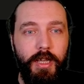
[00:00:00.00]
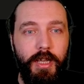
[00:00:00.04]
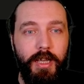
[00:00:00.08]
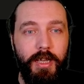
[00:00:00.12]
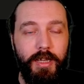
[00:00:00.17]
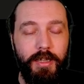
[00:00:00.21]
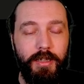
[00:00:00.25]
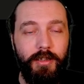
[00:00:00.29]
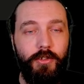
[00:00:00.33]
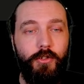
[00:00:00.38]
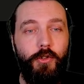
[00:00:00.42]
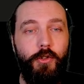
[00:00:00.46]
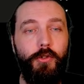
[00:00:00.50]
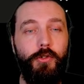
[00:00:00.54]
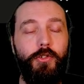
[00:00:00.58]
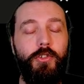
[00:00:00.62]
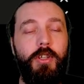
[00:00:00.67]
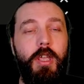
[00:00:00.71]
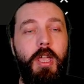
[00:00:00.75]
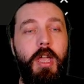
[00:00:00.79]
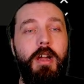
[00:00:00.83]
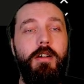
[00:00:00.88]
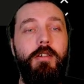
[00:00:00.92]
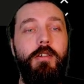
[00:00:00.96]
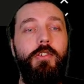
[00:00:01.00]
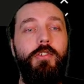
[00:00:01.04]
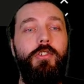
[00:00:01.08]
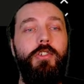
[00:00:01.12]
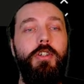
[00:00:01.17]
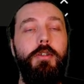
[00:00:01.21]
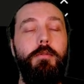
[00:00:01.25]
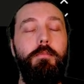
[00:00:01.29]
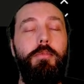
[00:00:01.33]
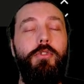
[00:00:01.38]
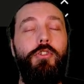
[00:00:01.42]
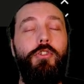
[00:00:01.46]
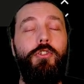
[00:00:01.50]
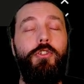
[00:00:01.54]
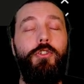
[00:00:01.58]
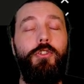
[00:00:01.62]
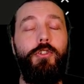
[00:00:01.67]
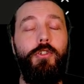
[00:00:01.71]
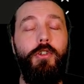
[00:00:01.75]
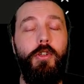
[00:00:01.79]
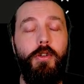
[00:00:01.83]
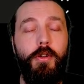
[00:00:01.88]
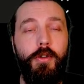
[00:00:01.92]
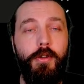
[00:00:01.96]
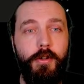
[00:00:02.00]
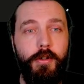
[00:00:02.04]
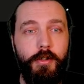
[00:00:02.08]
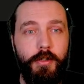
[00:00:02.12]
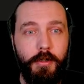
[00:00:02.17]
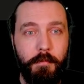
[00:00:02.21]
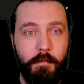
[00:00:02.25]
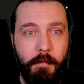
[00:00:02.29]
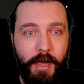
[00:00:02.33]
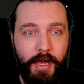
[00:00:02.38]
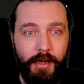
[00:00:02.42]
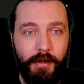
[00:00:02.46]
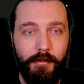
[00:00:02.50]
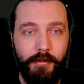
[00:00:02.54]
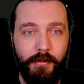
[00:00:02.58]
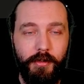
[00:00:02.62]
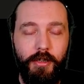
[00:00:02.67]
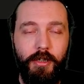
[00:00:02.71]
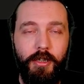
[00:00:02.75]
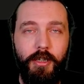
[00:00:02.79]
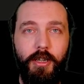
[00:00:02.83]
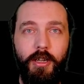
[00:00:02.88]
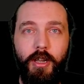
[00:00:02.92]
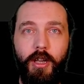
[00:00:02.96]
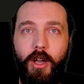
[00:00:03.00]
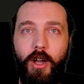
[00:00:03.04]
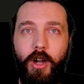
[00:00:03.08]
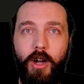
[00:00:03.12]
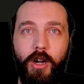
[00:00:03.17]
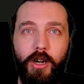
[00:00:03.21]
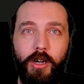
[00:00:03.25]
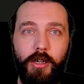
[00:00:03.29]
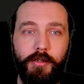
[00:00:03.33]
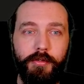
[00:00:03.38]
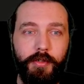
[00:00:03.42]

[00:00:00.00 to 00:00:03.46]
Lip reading: It just carries an absurd amount of